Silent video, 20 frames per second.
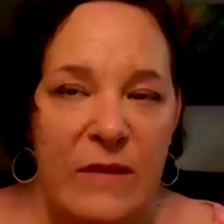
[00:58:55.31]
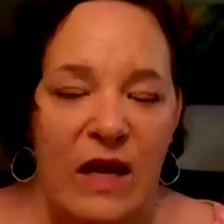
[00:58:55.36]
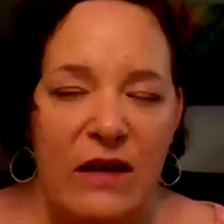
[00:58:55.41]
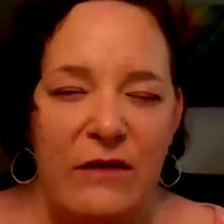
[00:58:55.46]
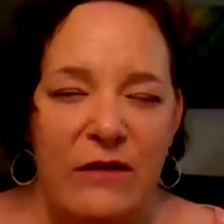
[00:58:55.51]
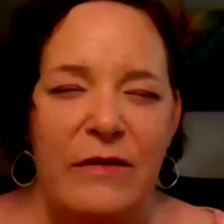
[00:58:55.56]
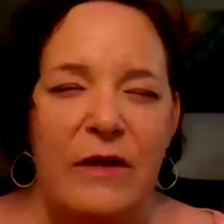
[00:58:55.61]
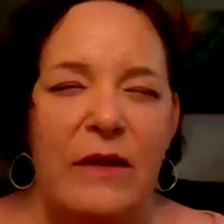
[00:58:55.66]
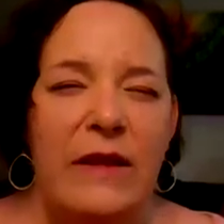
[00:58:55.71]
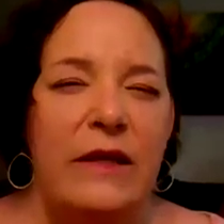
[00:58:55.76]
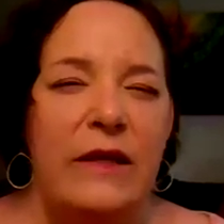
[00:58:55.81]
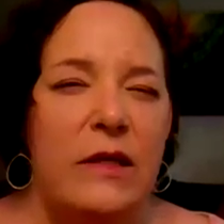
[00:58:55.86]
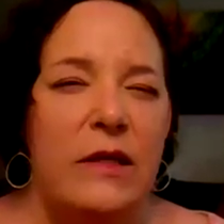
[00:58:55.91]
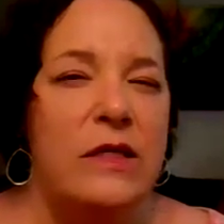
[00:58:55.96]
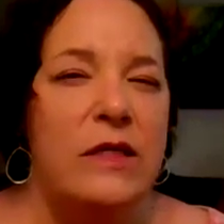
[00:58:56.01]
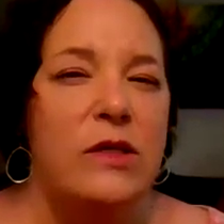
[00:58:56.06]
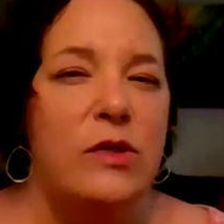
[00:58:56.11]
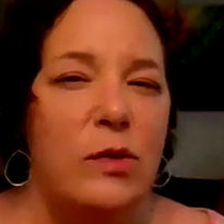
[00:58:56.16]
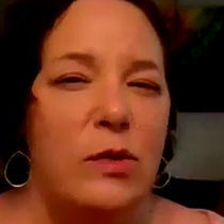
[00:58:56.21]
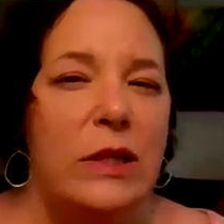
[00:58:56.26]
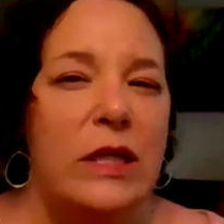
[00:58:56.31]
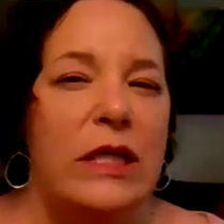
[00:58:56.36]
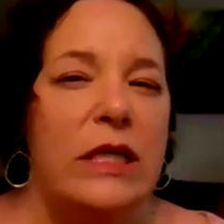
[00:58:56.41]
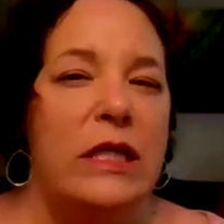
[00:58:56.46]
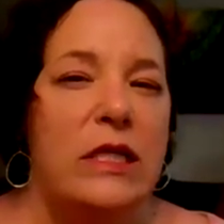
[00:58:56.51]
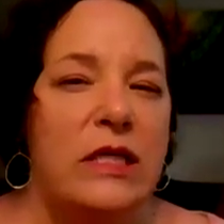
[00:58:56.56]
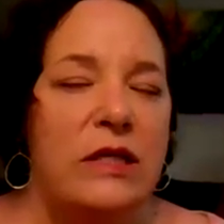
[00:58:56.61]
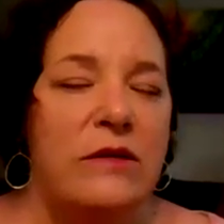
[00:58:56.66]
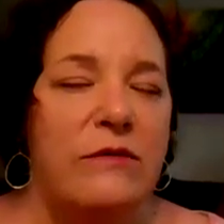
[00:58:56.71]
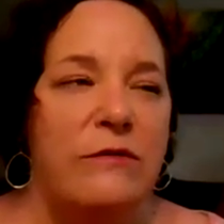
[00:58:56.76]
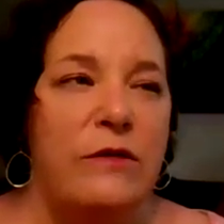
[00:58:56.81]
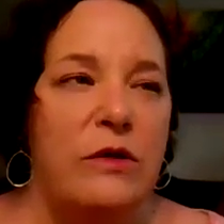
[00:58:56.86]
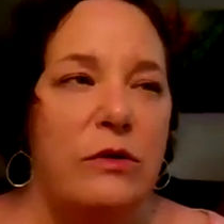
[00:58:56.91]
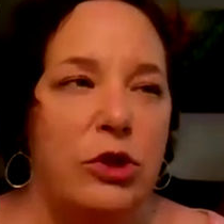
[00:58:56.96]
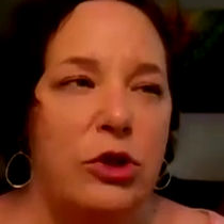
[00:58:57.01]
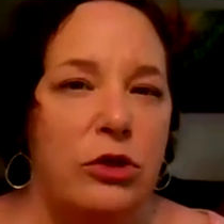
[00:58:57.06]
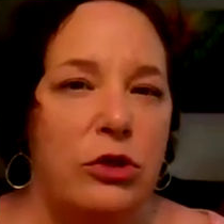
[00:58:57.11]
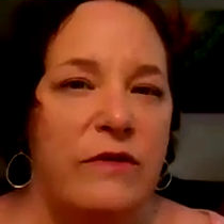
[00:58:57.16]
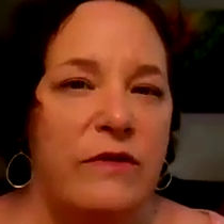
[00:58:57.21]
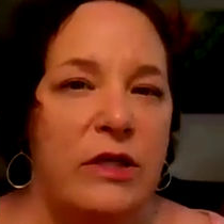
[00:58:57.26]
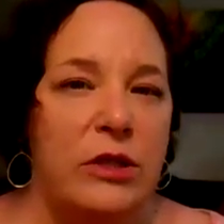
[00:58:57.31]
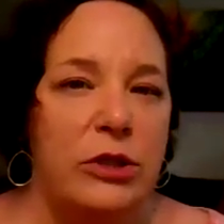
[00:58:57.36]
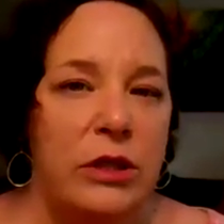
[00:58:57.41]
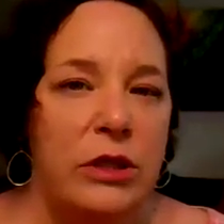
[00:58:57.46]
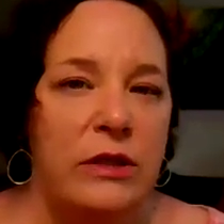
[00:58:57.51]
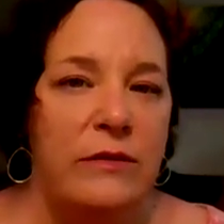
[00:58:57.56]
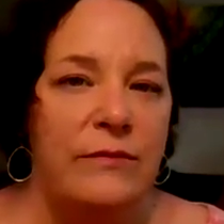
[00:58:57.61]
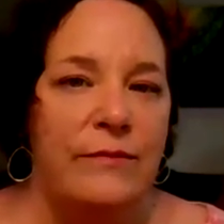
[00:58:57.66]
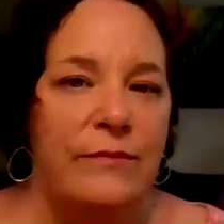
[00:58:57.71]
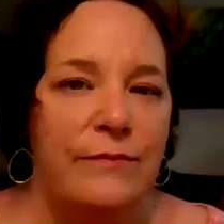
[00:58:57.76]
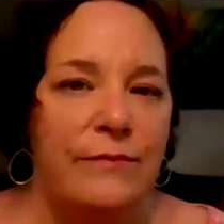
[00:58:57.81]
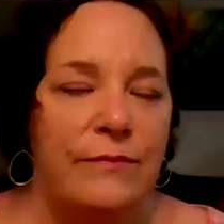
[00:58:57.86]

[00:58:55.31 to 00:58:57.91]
I feel like this is related to future vision.